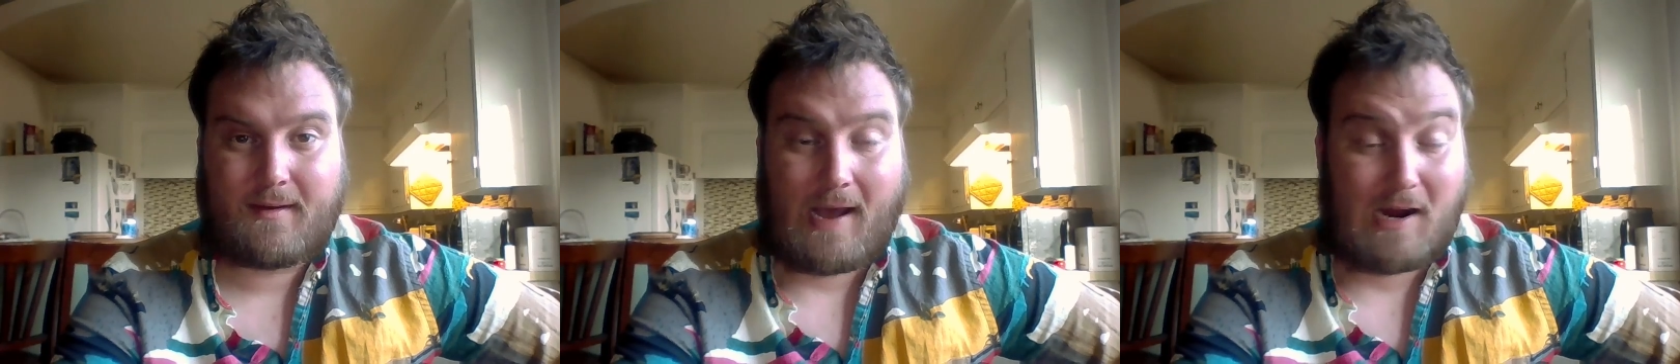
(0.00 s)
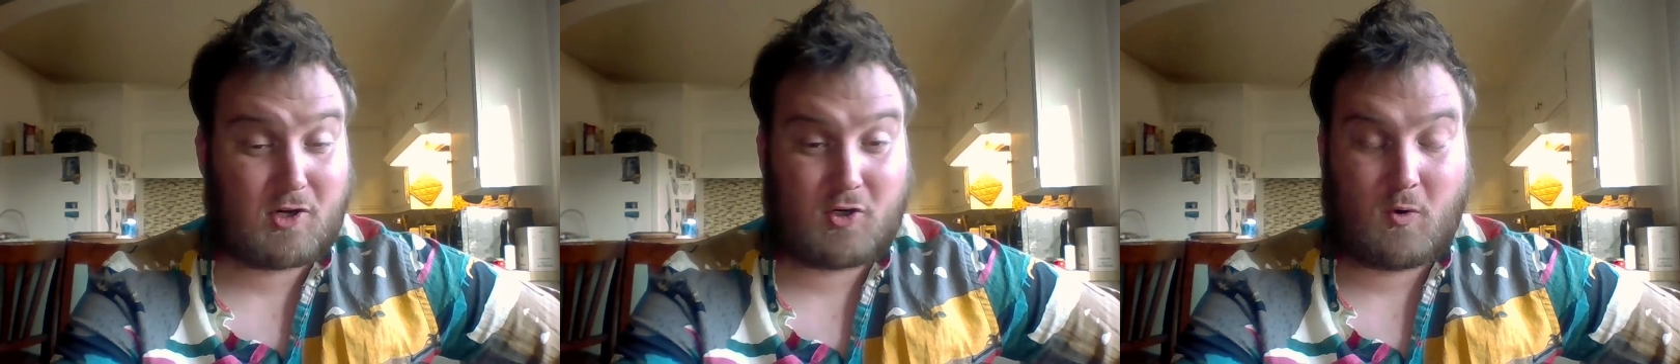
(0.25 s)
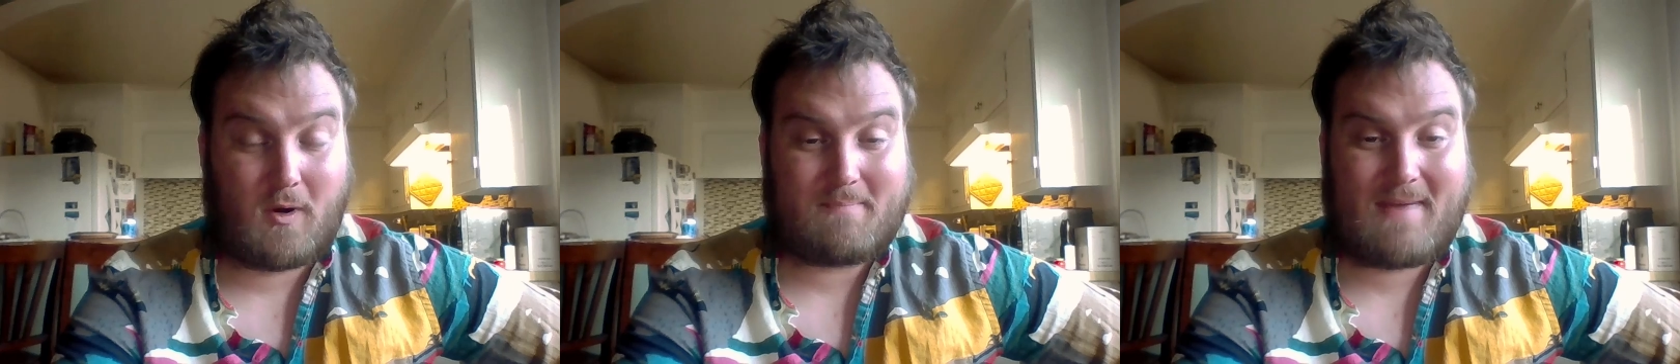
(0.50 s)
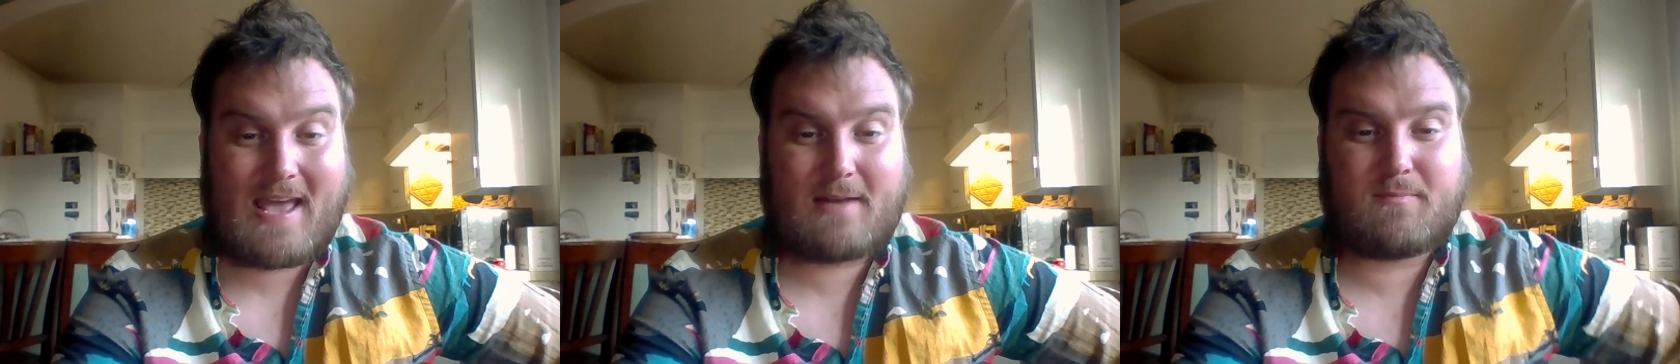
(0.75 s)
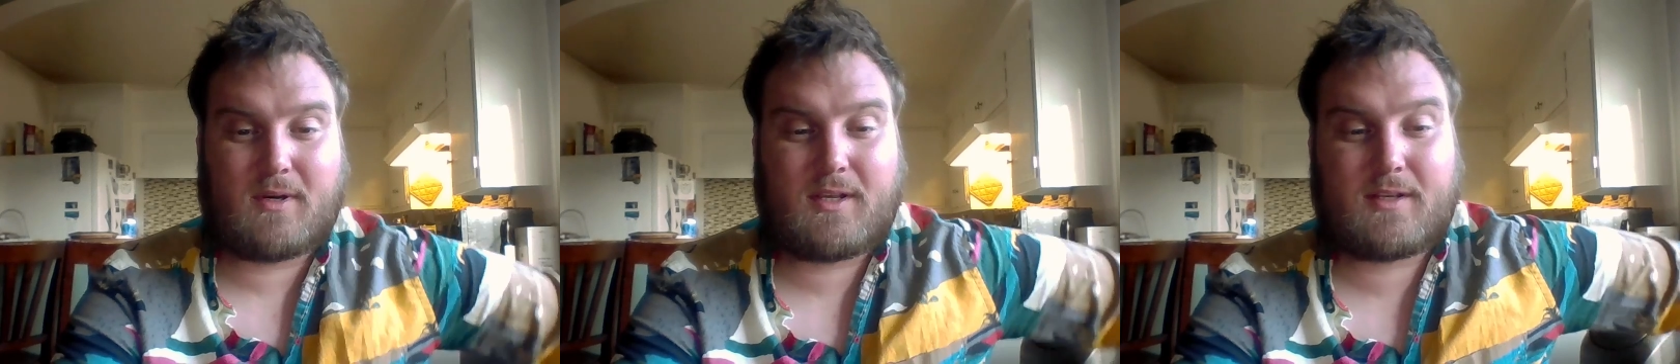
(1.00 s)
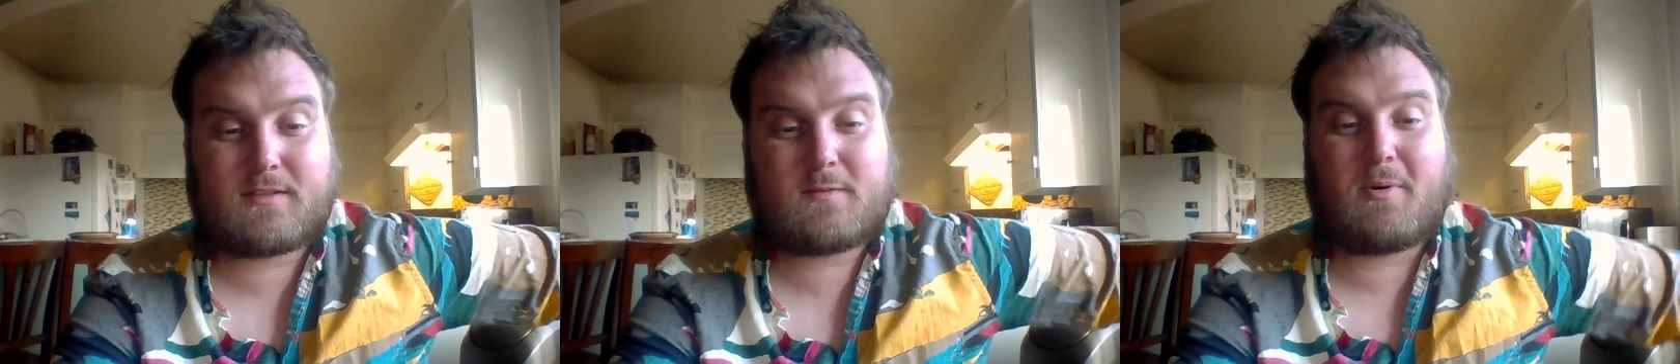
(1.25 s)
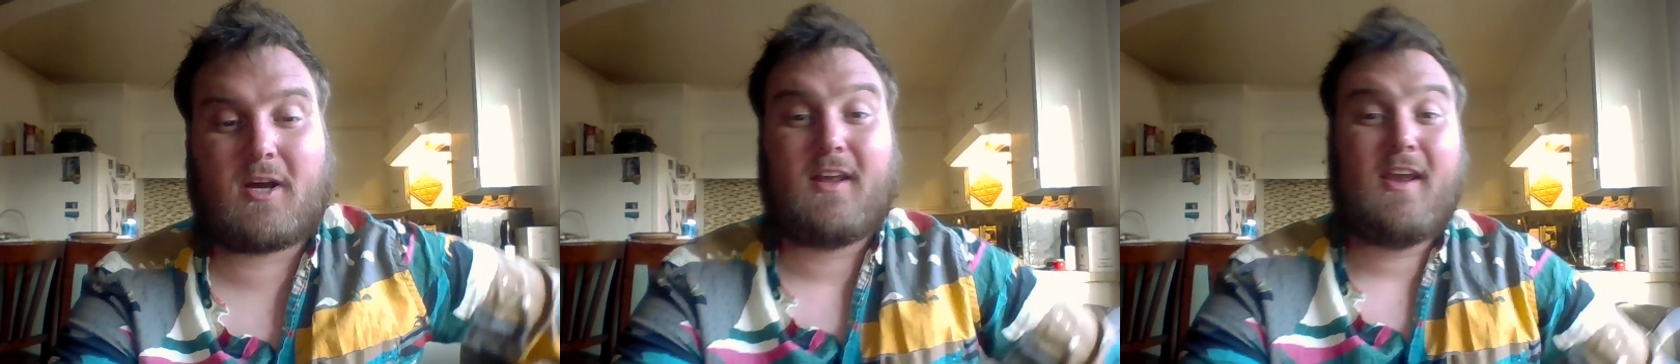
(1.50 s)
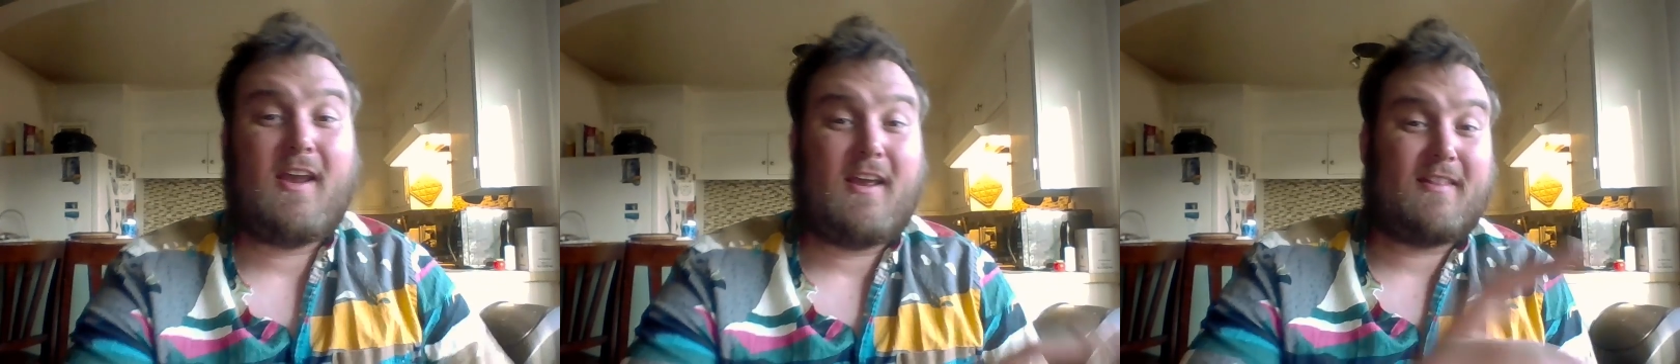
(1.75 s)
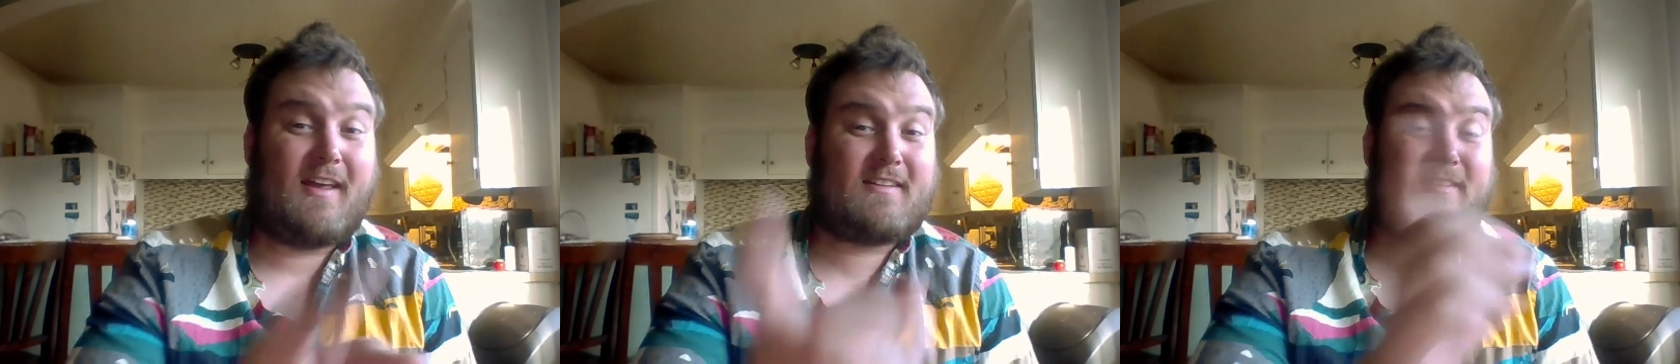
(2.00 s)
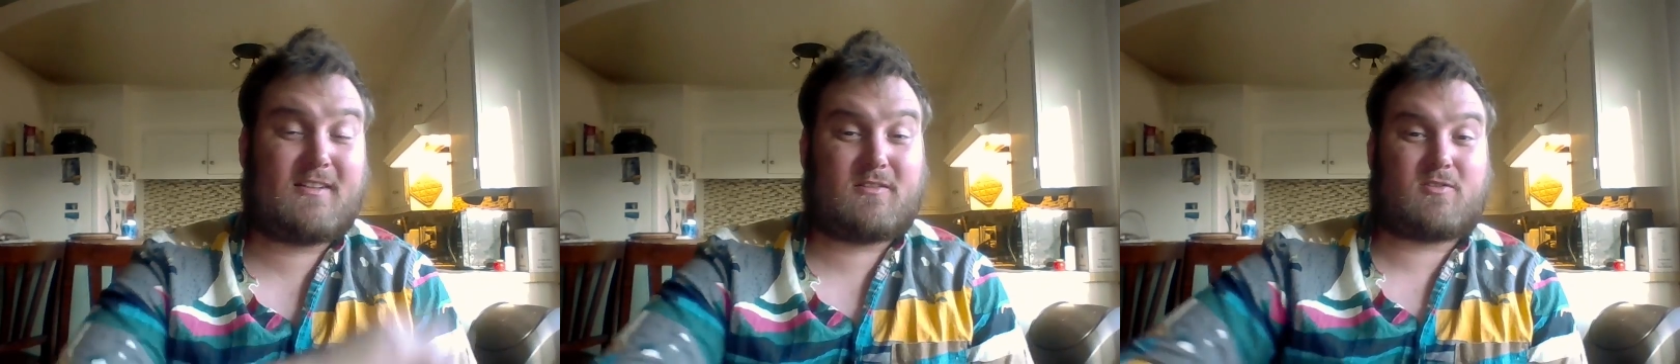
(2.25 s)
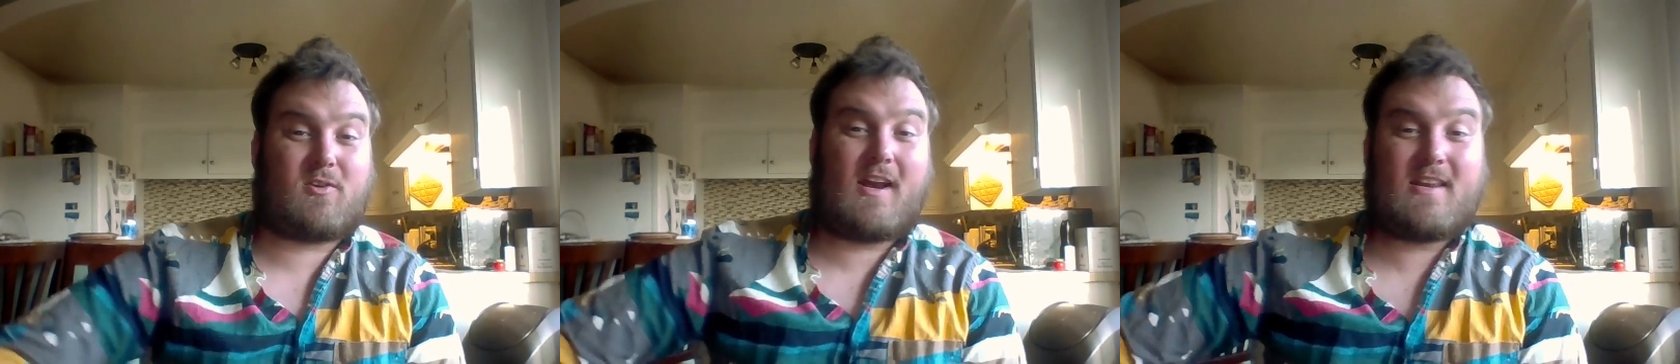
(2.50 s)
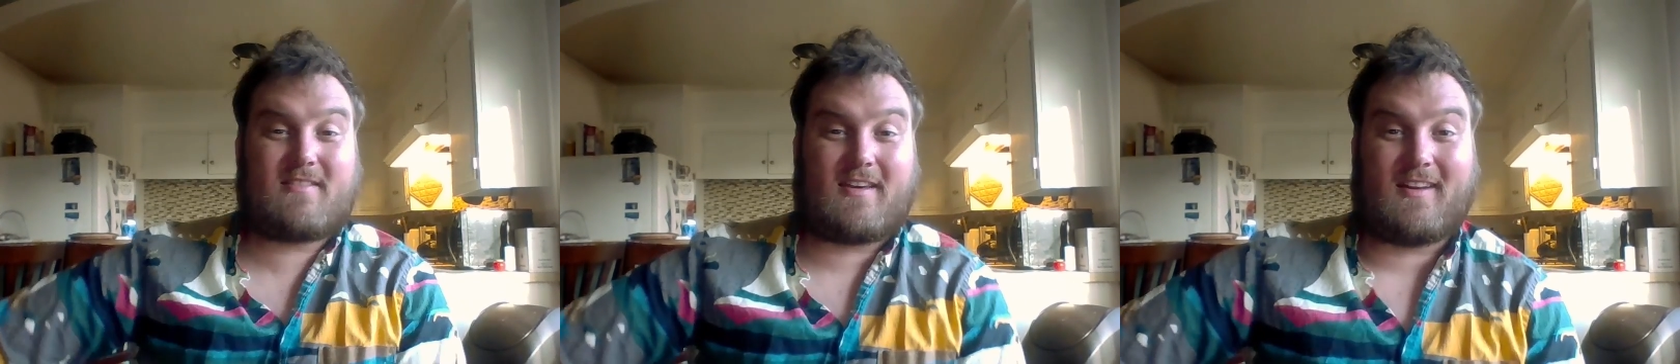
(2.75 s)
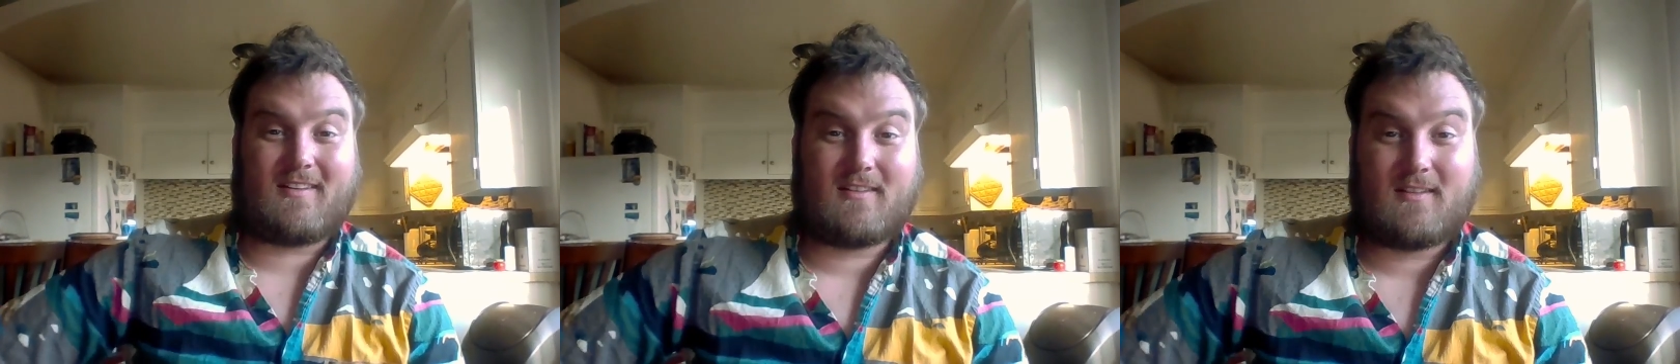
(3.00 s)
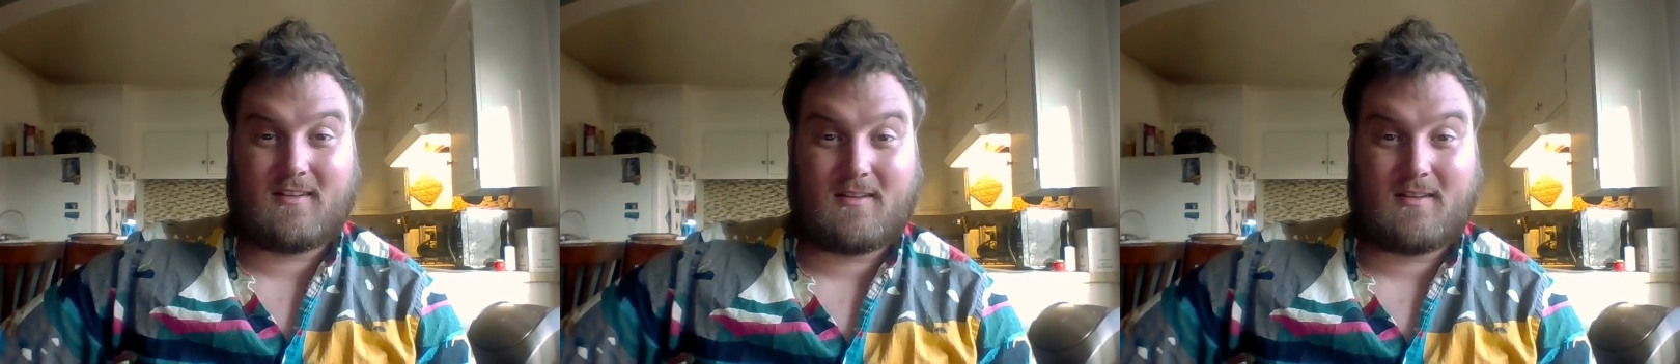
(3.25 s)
I don't know what MADMA is, but that sounds great then.